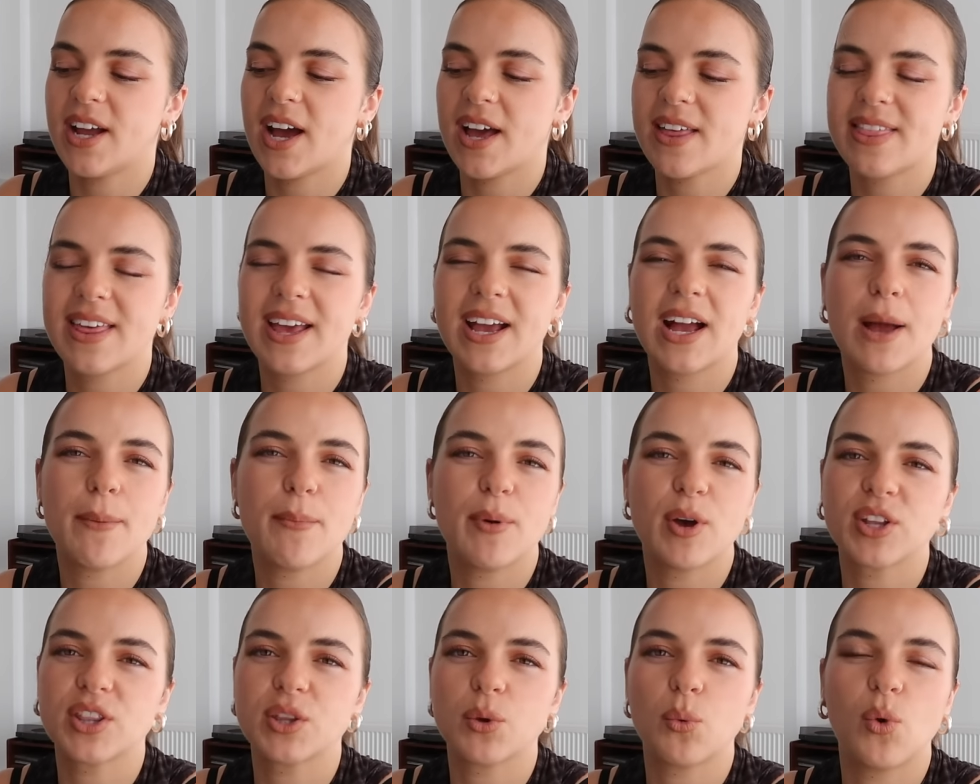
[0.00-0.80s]
I think I
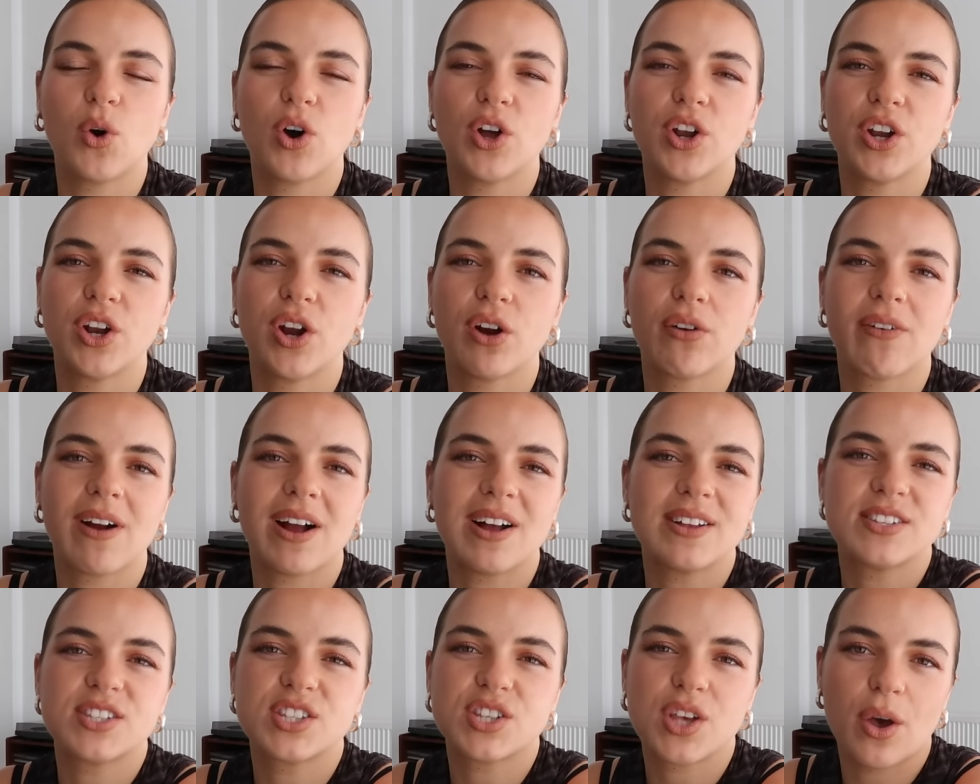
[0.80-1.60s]
booked the one
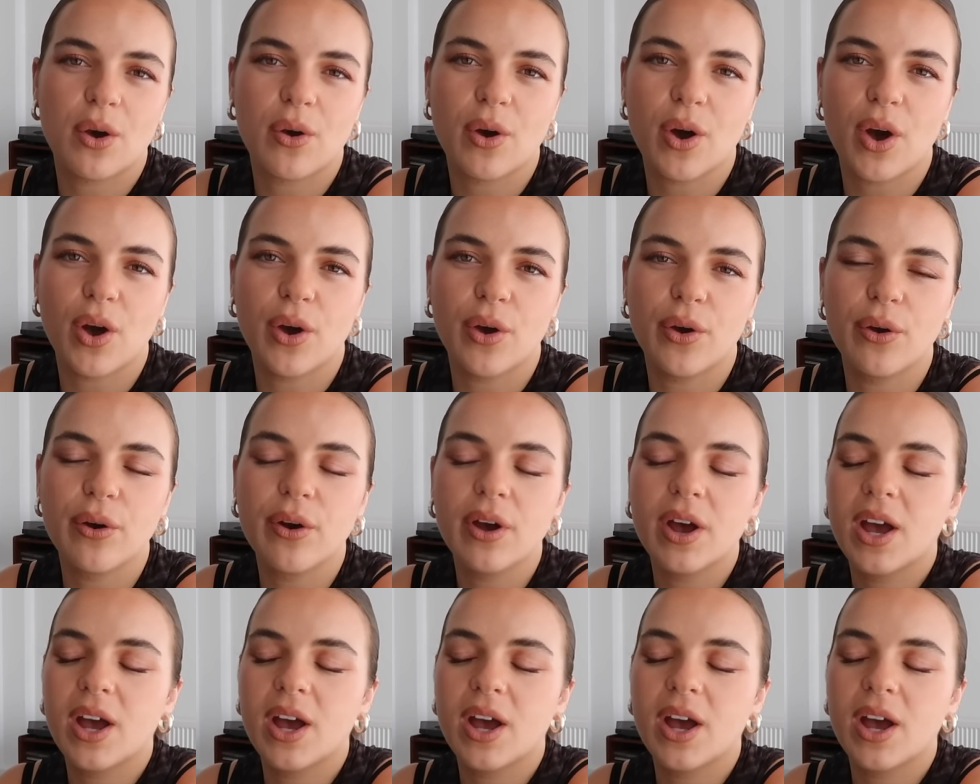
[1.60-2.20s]
around Soho.